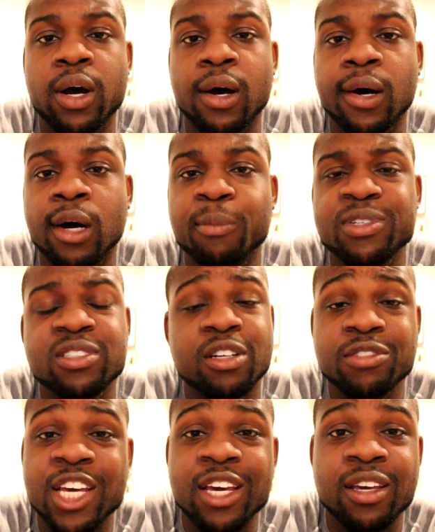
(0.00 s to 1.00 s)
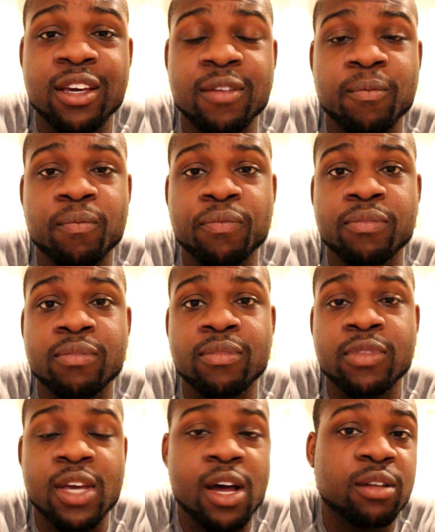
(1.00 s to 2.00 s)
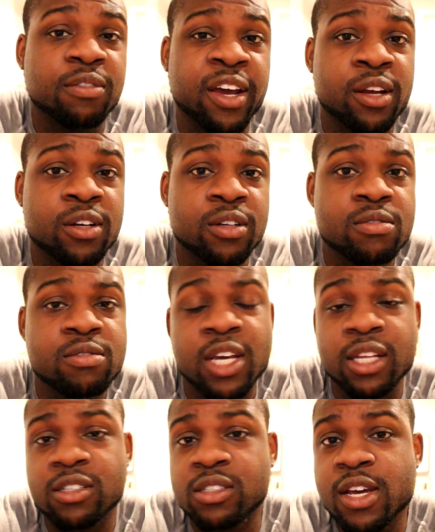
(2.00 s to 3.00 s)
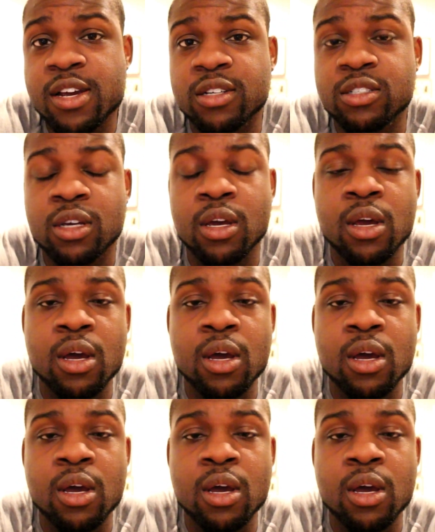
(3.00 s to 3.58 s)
Um, instead of taking the elevator, take the stairs.